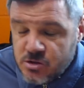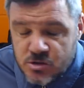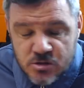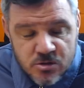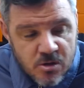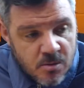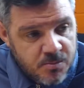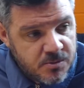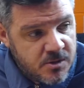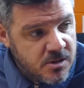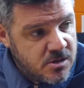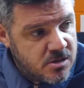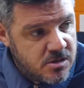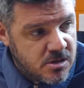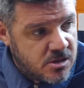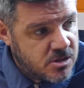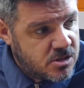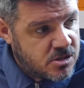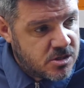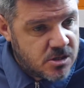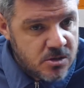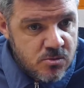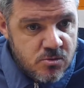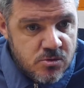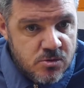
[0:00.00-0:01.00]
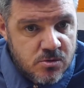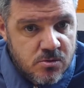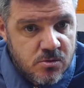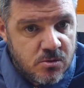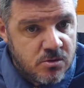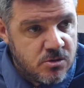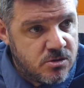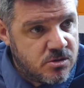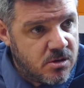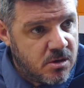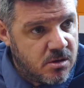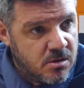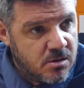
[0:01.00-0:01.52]
Stop this excuse
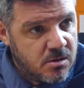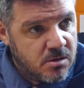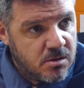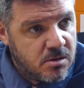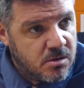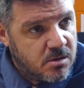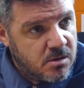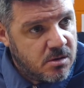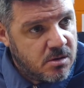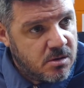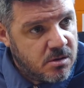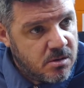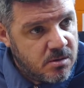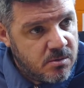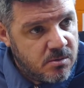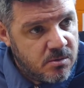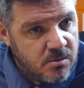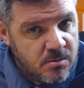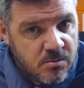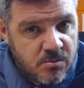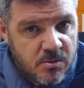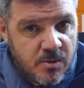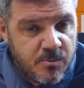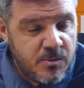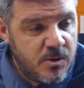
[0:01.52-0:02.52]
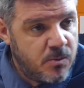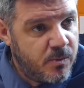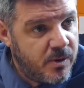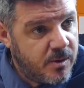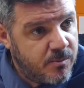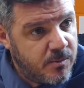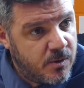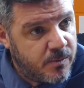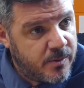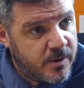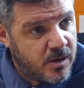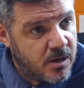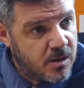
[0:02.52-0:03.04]
culture. When we win,
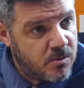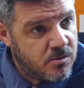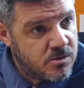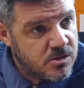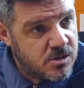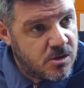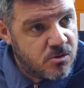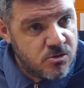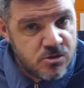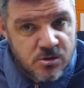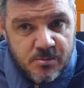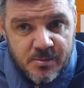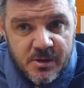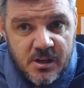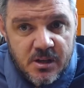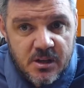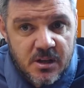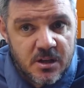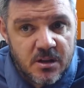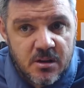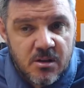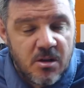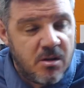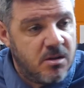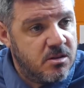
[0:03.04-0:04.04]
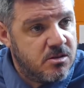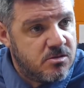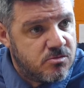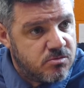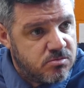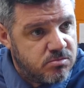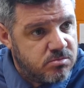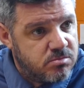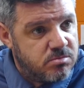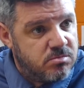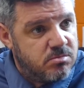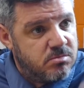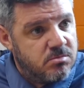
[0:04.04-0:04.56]
we want to go on social media. No, this
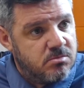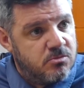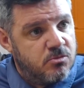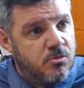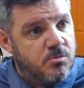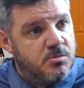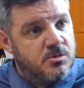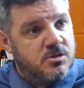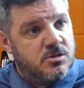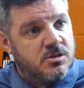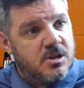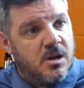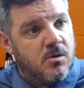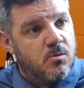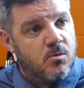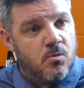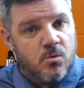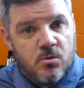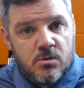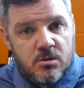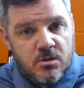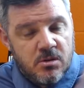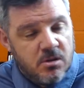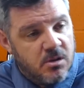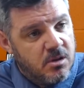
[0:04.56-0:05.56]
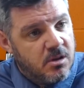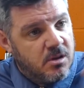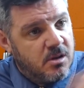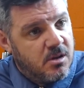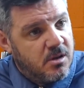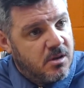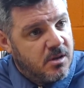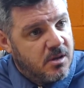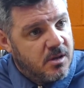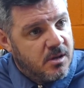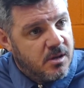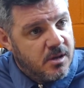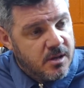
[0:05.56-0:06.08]
rubbish, that world.
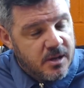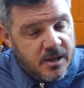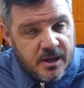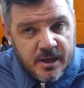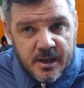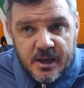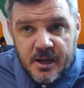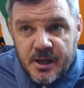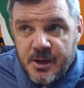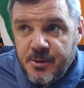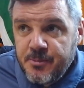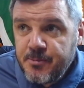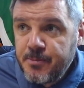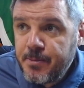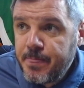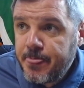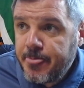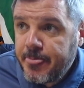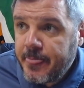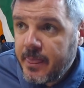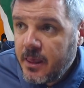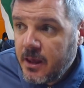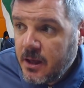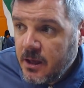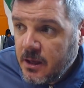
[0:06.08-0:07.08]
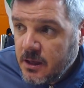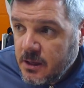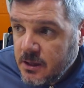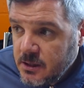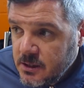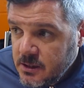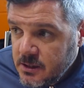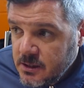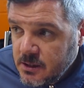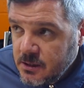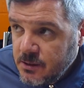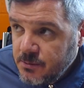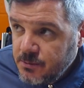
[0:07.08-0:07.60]

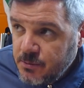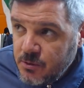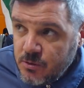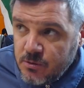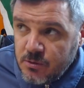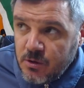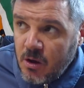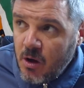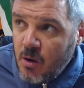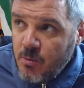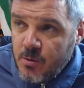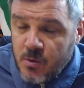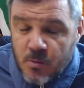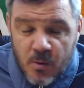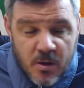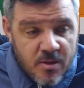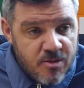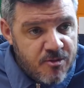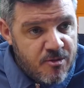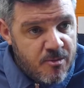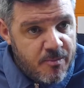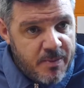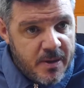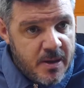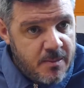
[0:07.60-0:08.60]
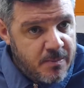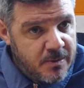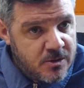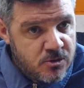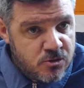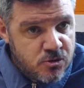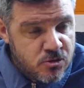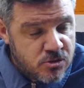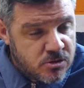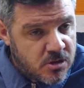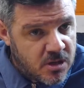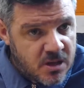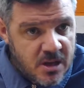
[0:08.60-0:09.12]
But all we want from people is
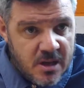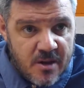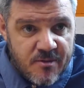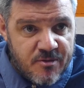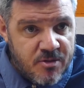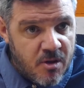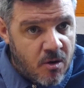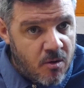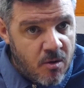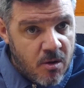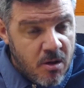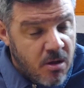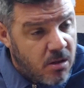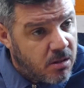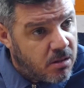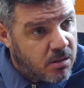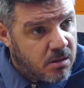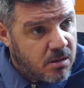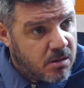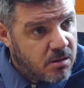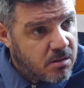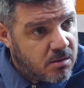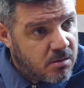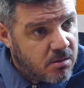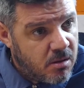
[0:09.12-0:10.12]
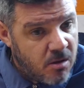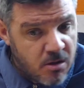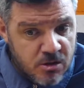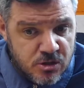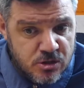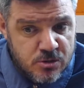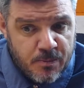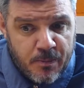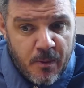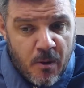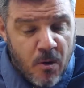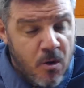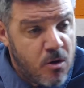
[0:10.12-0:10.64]
just to give their all. All
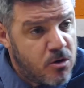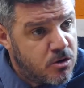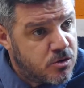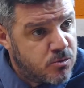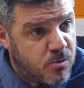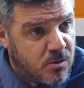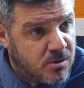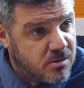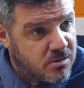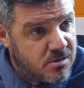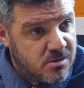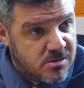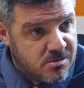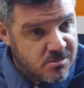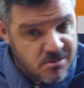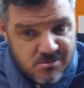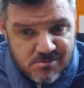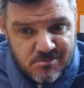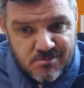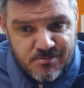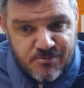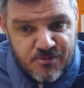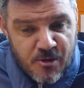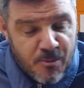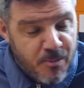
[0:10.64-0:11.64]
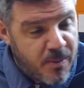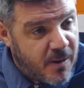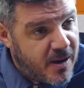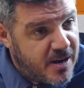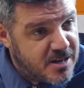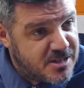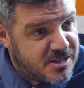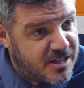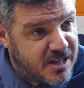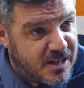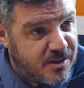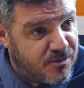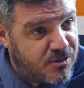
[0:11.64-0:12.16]
supporters want is for
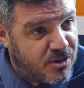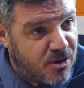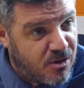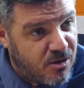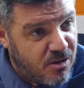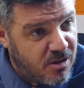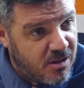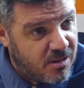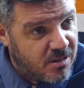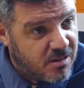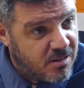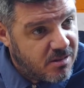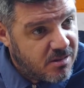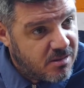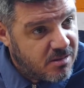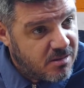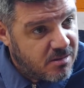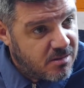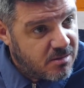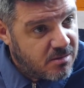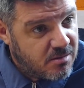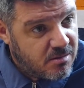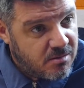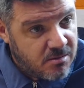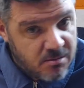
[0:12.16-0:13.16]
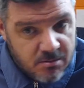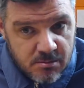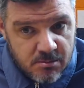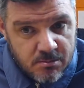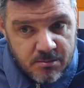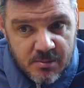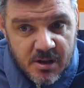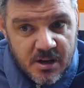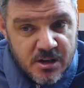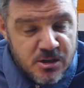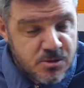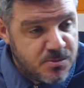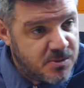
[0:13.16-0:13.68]
players to give their all.
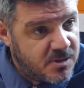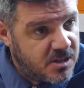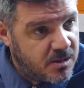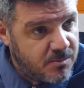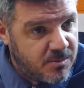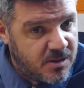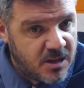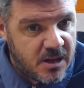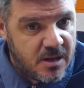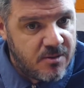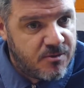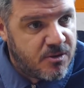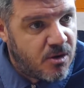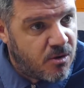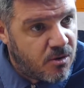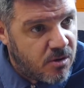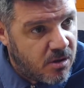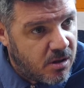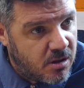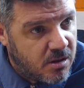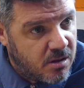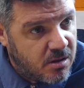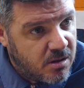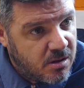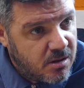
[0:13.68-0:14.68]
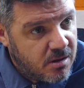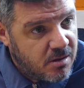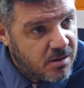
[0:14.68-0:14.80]
Management team to give their all.